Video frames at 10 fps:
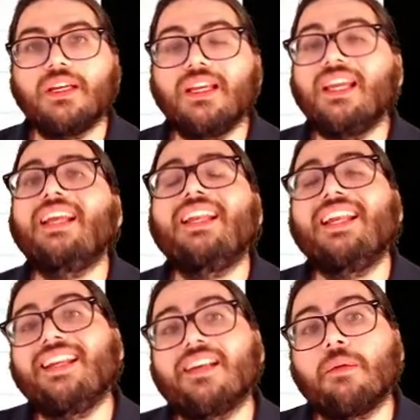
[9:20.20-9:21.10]
And
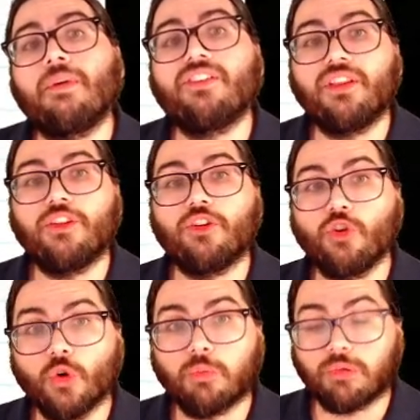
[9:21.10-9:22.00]
anytime I say the
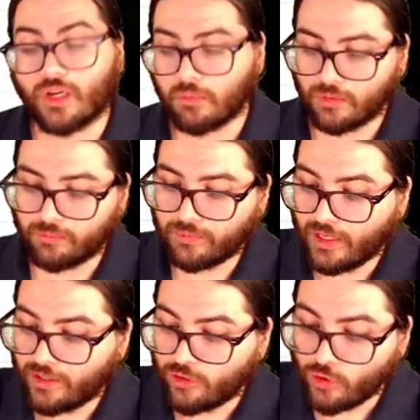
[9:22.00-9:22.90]
dual problem,
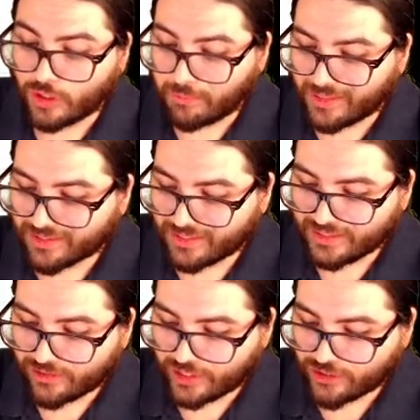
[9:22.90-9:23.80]
you can mentally
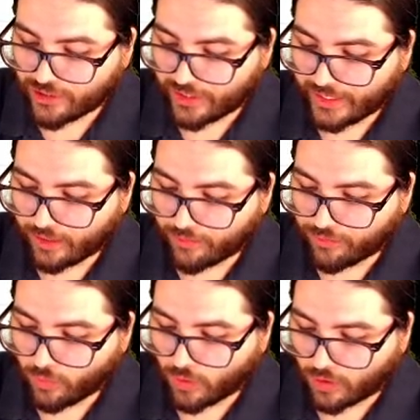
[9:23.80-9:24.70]
change that out
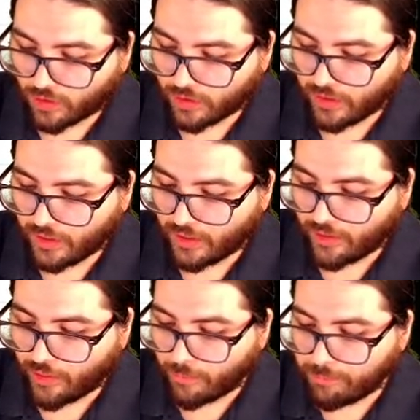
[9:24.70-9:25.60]
for
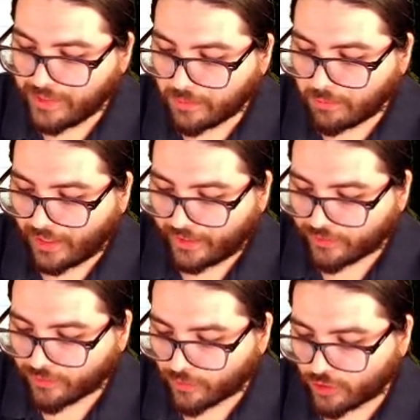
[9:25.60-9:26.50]
the minimized
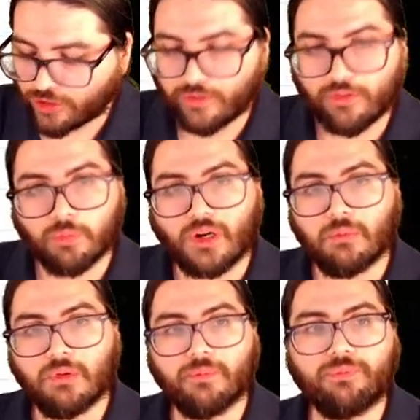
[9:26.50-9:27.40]
version of the
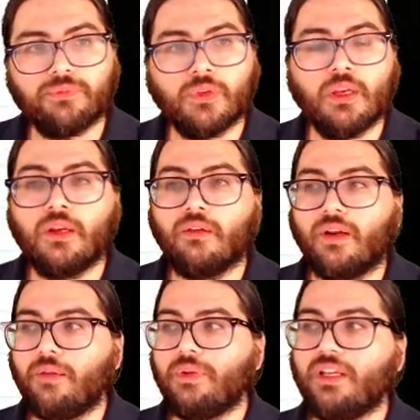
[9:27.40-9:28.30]
problem,
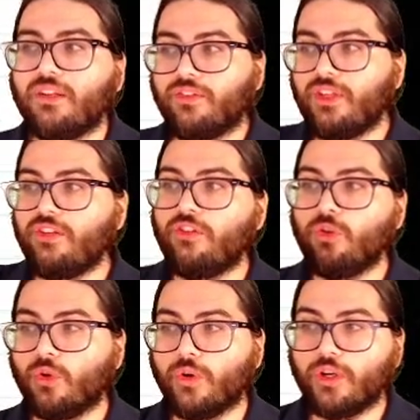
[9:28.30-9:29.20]
because these two are
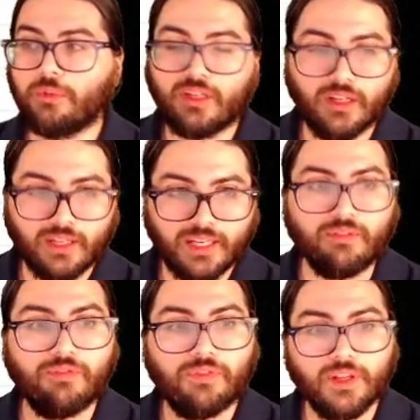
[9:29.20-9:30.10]
going to be, again,
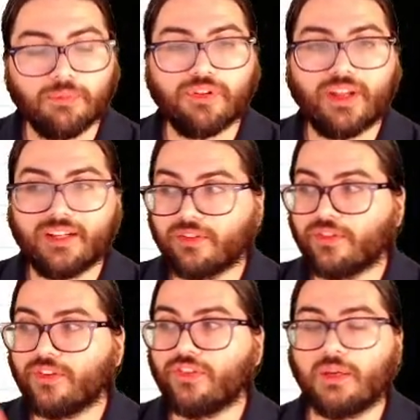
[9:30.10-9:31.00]
flip sides of the
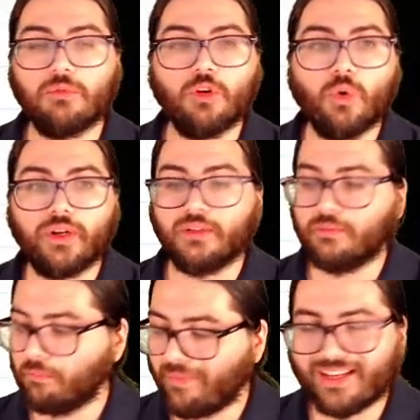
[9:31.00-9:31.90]
same coin:
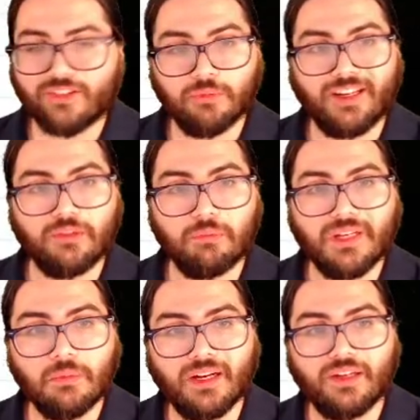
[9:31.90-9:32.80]
maximize,
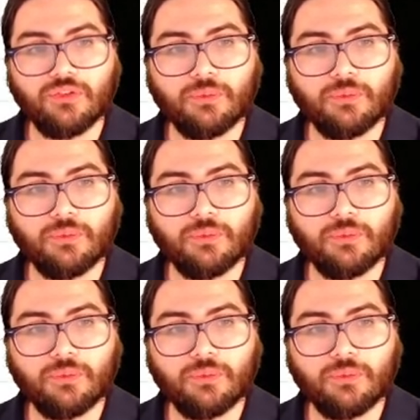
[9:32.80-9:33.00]
minimize.